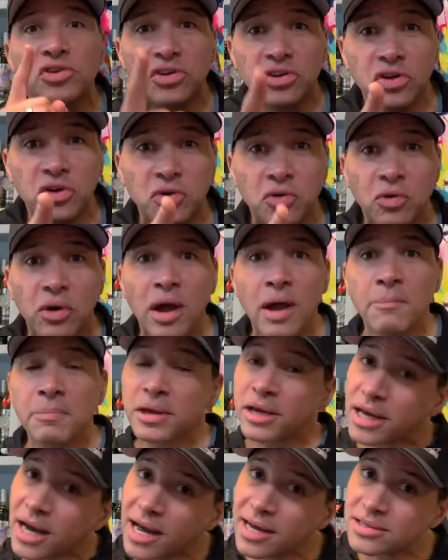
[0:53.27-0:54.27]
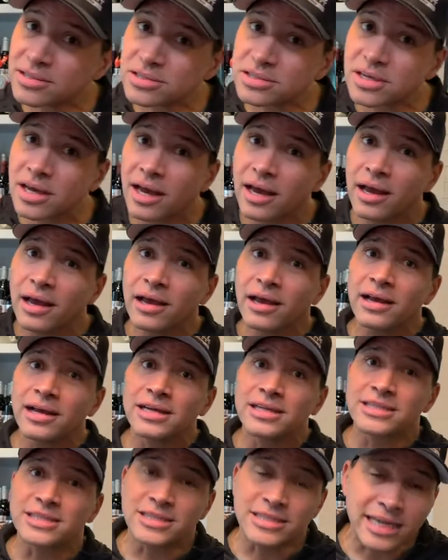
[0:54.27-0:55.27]
to you because
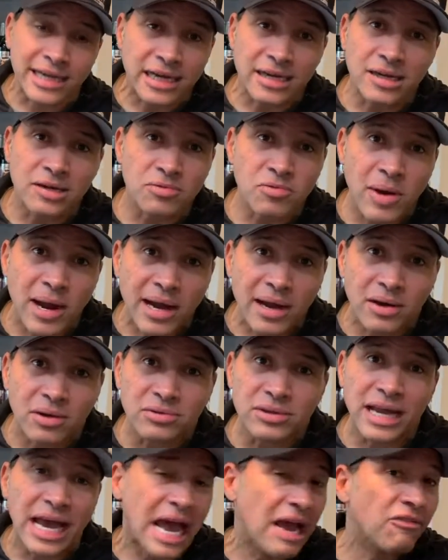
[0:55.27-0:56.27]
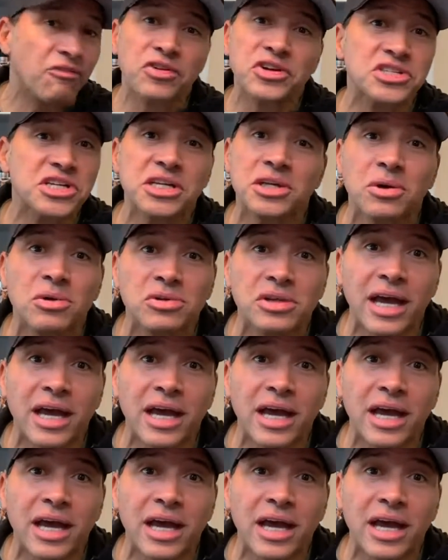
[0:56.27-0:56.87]
sticking around every single